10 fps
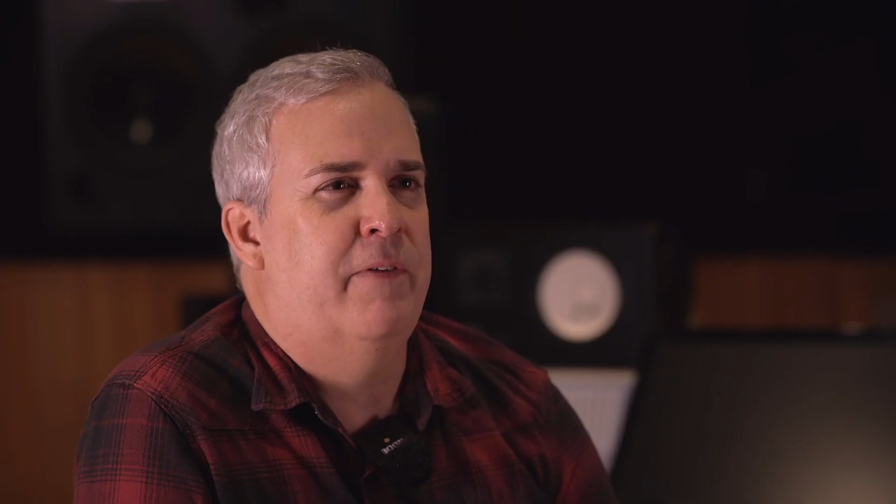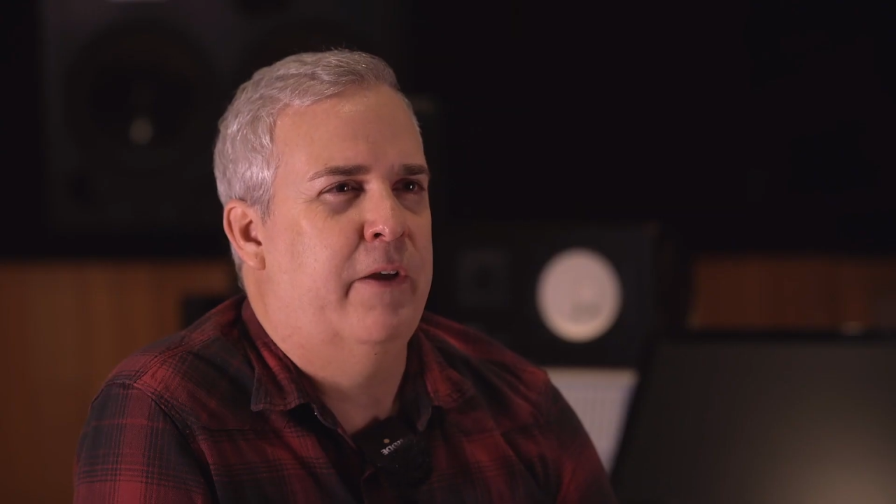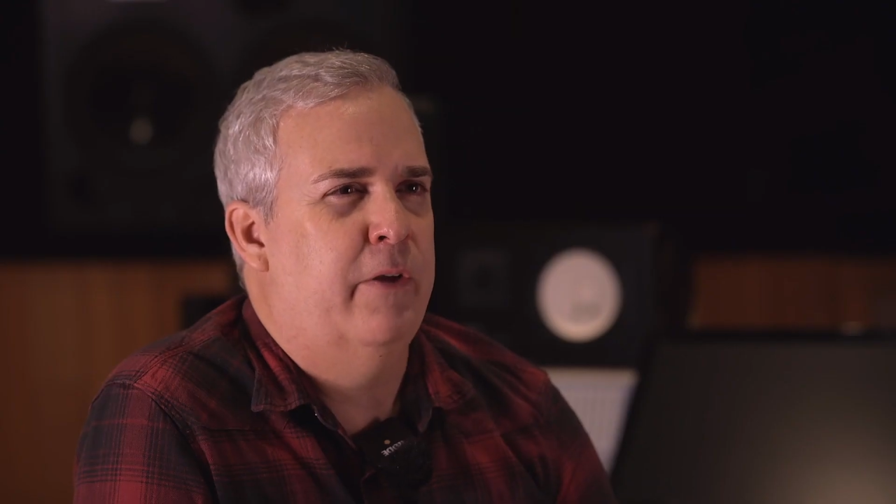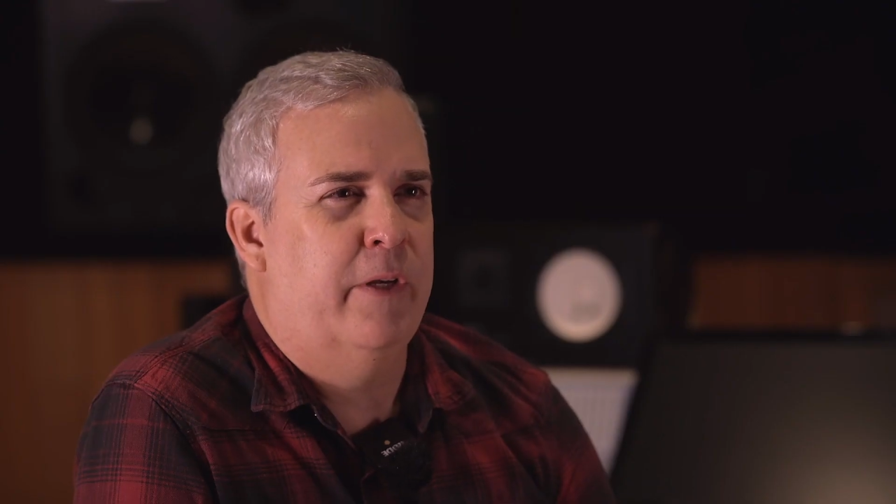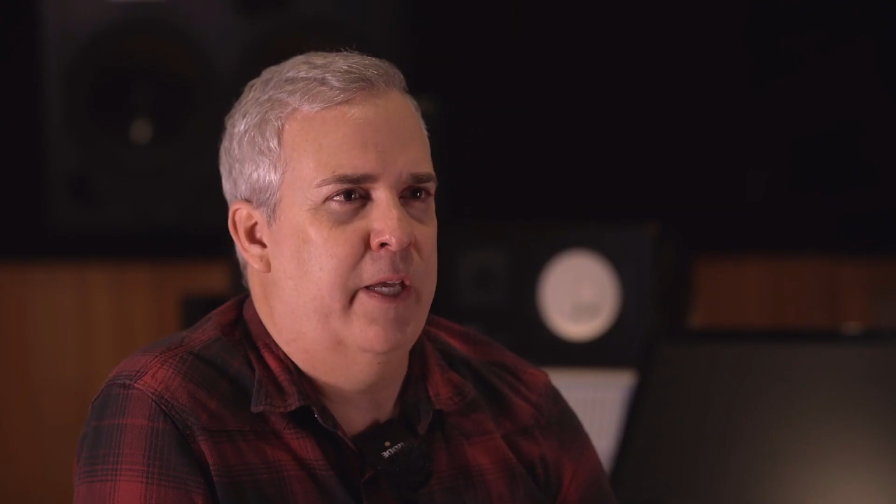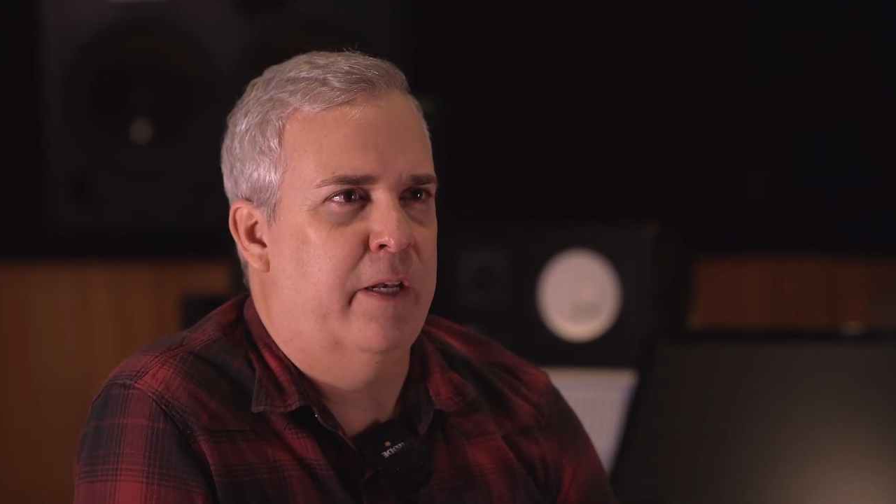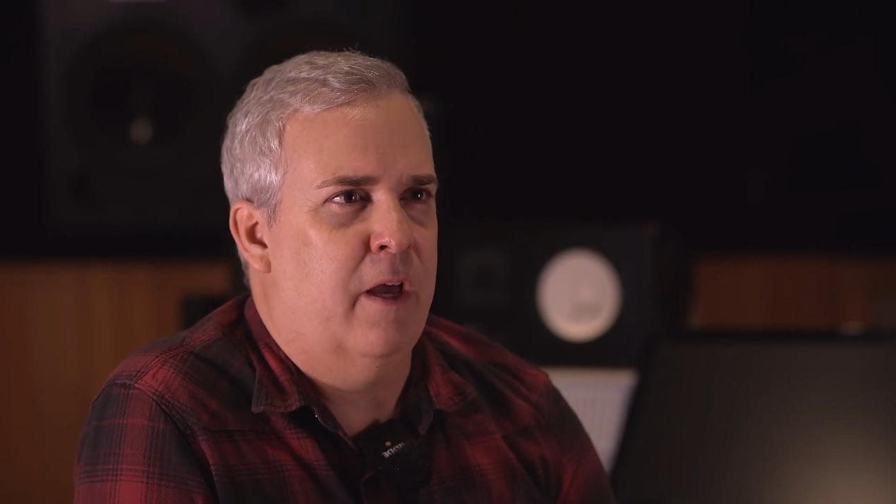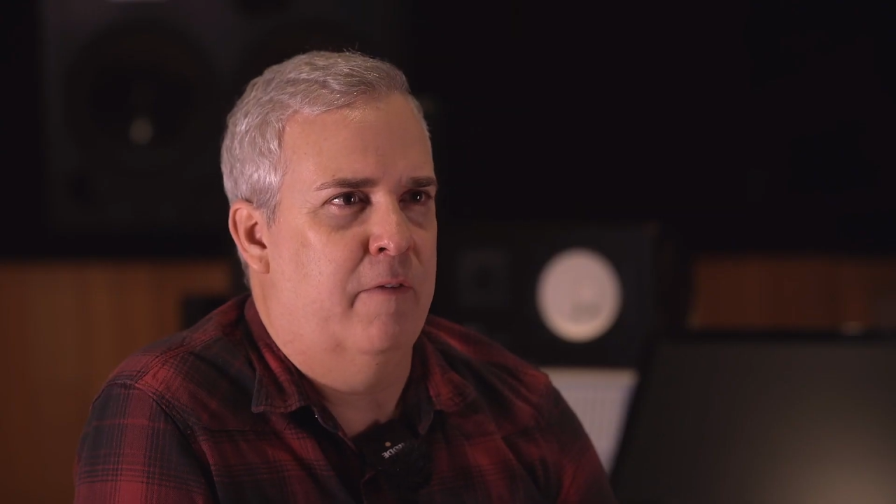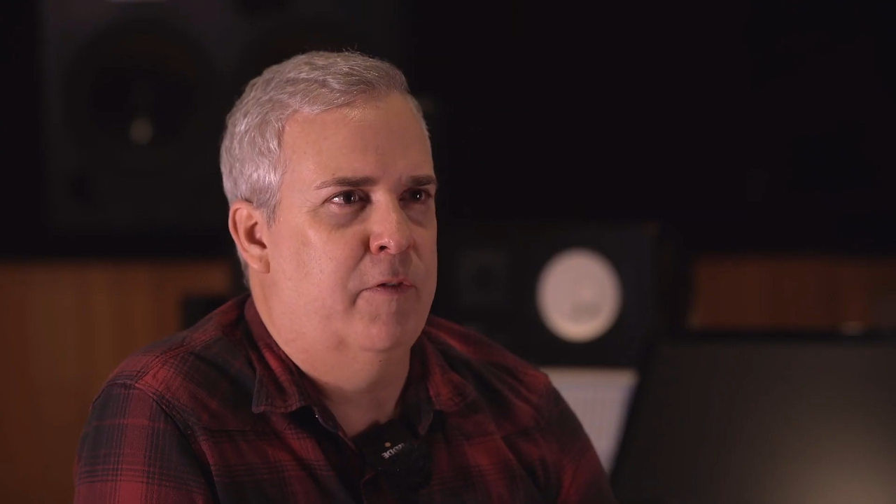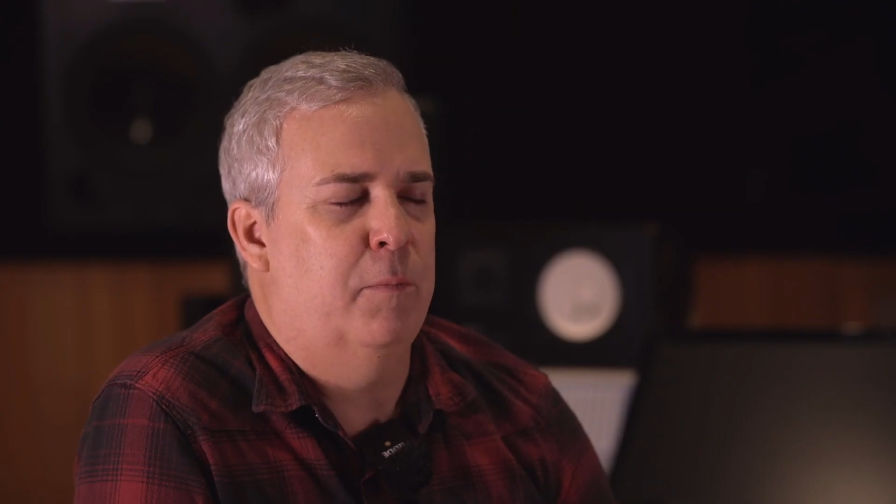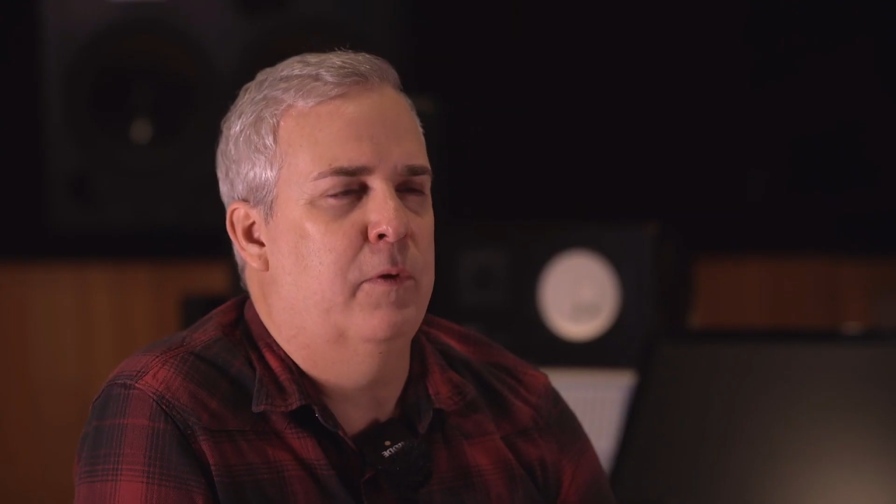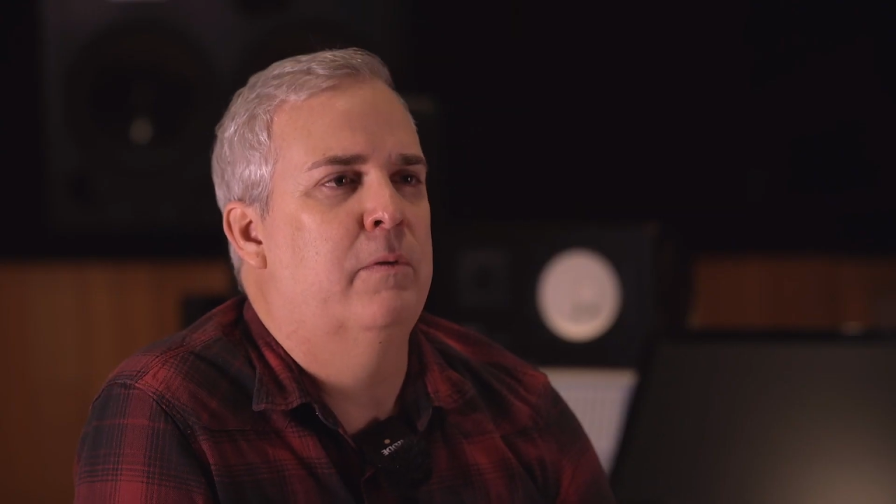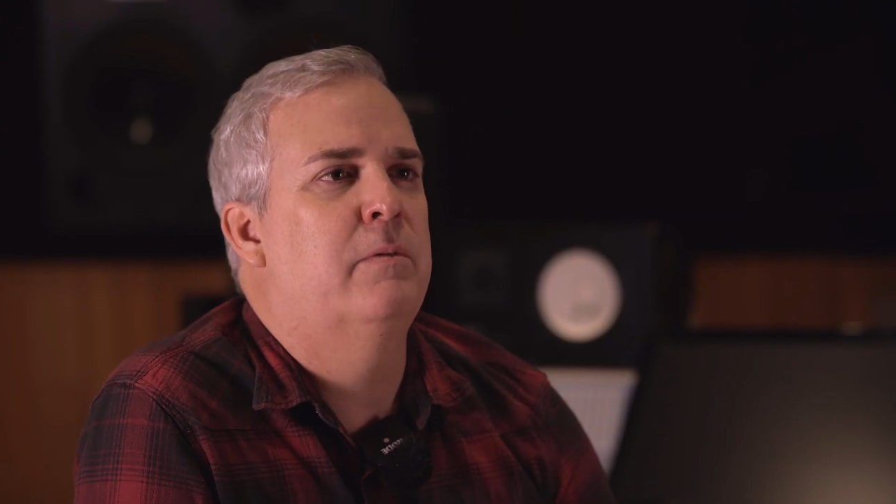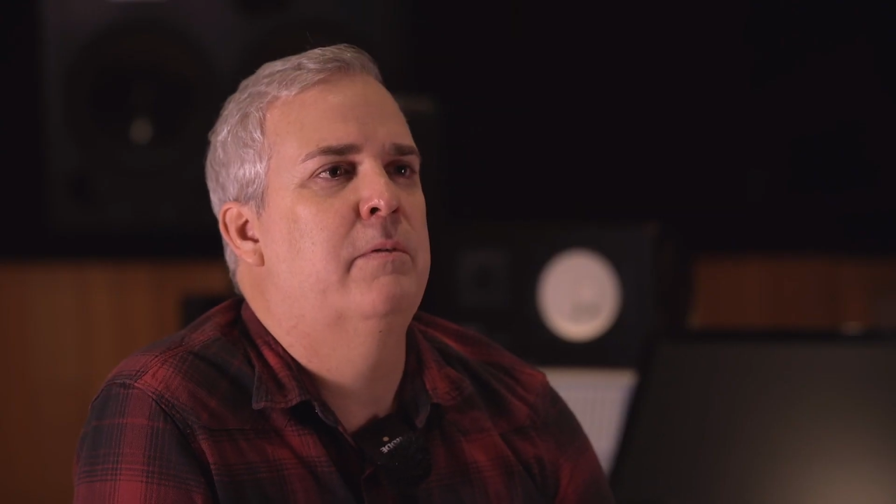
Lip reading: I couldn't get comfortable,